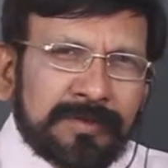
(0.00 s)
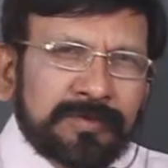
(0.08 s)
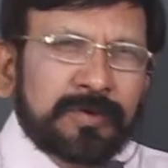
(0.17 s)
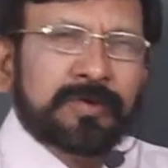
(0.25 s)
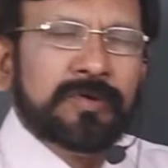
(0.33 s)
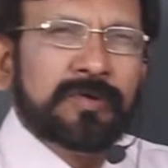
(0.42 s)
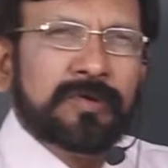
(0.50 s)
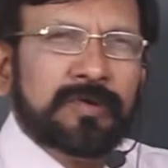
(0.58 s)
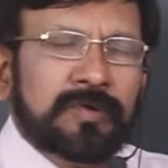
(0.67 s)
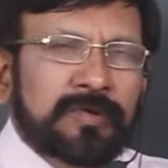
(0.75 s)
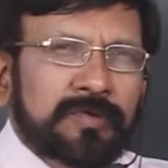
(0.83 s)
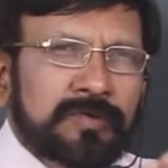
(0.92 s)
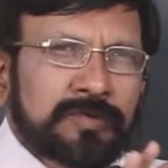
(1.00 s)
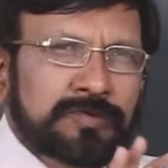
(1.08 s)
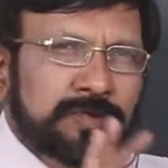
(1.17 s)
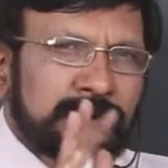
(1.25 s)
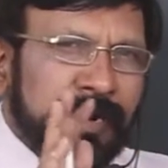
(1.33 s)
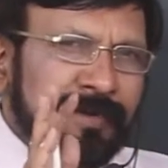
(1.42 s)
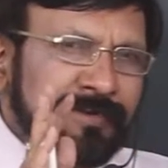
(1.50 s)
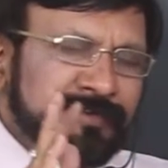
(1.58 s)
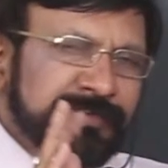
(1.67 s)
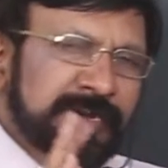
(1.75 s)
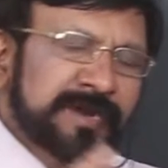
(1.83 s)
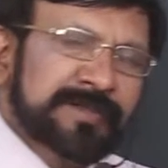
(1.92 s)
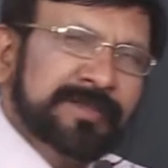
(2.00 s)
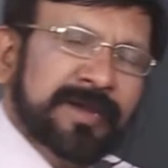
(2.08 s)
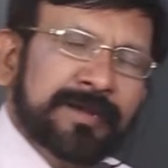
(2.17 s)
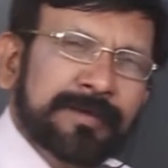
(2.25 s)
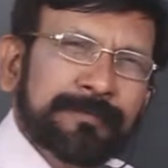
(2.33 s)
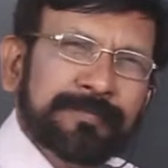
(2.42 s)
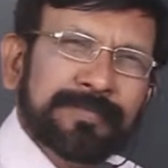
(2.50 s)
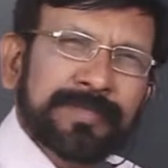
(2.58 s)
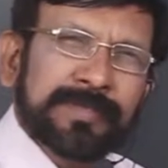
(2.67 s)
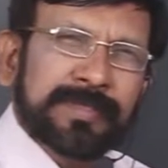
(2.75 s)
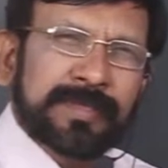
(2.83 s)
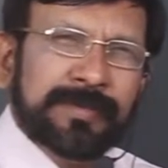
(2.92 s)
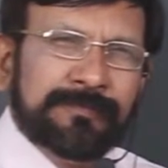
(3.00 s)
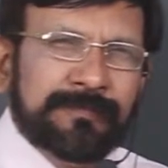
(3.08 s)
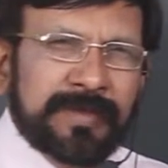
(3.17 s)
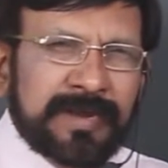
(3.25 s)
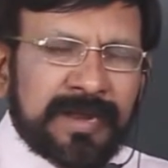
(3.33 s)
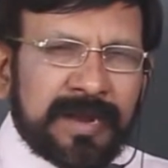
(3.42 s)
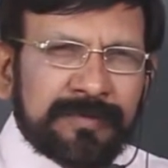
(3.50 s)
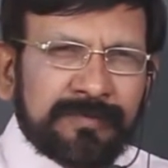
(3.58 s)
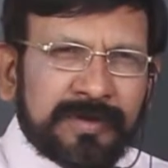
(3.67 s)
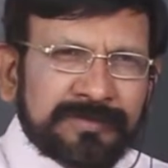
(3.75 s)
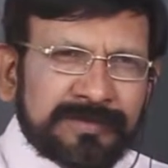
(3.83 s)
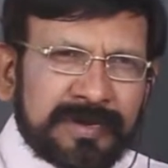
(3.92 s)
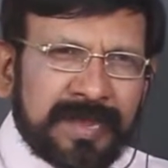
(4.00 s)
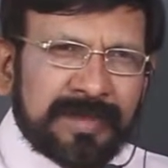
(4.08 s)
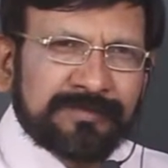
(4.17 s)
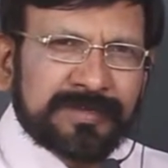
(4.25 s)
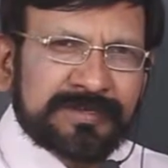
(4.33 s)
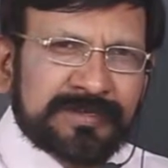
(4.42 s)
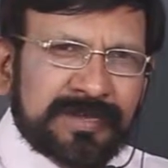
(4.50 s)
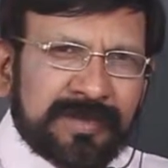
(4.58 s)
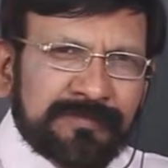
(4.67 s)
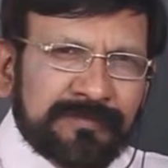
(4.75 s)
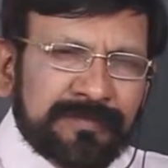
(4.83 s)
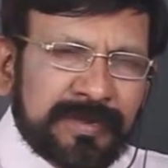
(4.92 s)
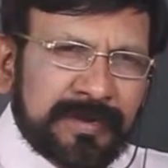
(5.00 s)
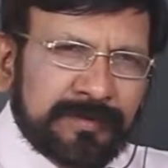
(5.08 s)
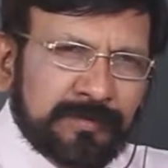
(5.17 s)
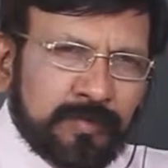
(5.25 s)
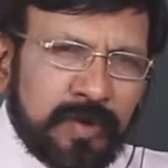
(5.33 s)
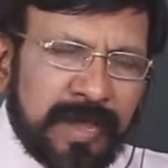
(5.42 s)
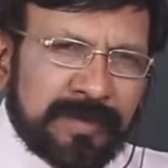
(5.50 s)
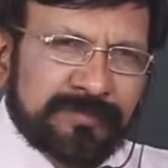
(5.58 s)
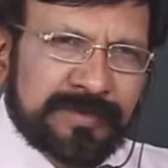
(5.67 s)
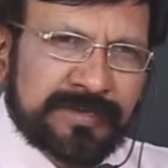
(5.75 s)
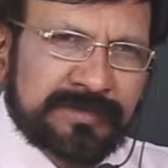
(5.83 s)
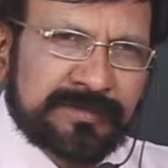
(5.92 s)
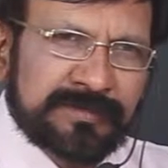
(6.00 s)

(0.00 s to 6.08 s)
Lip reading: So you should understand that every advanced language, every new language